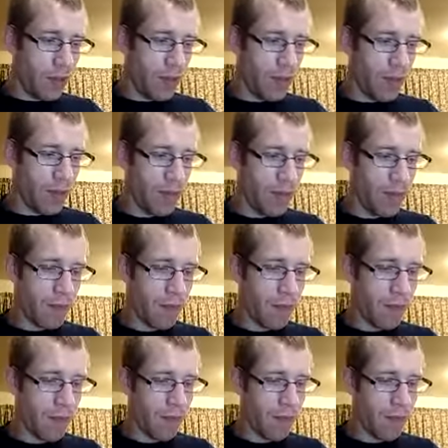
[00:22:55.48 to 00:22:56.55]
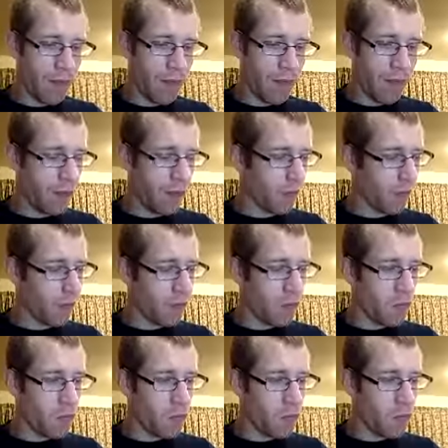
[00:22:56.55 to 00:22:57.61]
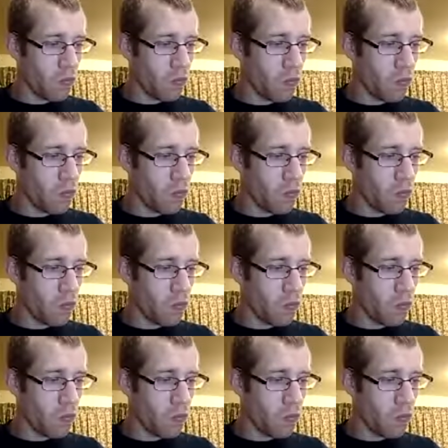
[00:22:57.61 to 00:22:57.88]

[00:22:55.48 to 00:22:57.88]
Nobody speaks.